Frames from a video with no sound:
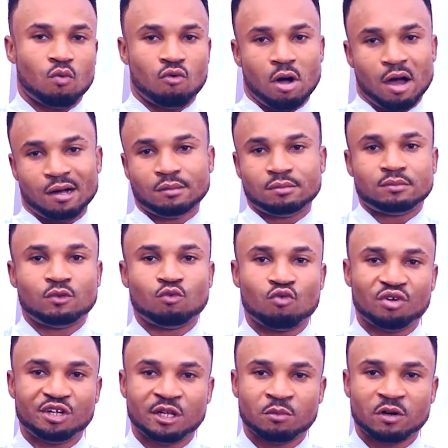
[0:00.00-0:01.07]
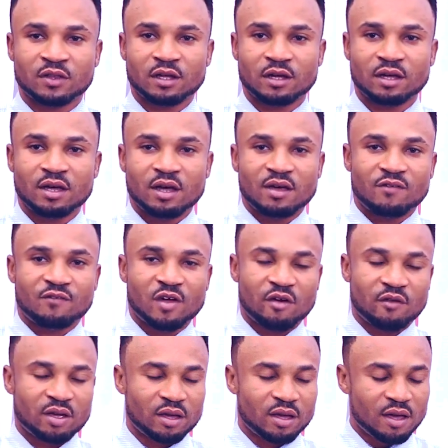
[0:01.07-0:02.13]
Well, we wish him all the
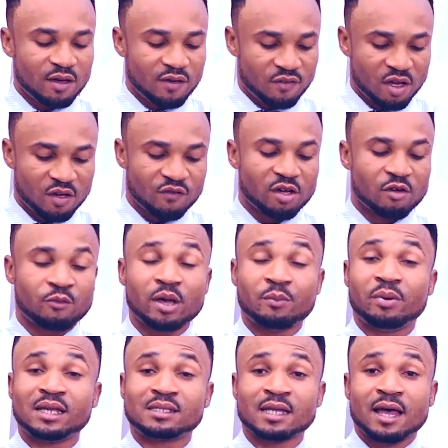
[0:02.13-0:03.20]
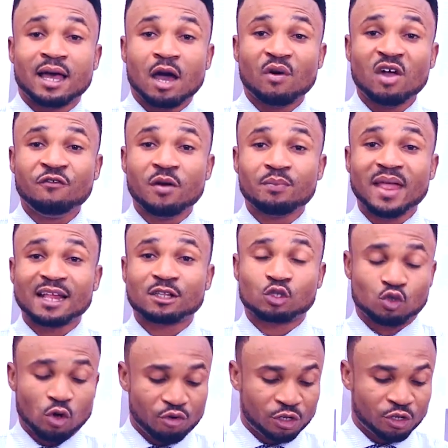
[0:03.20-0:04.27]
very, very, very, very best. Away from that
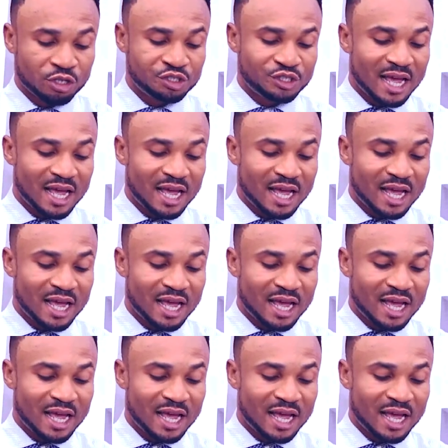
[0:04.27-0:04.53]
story, Don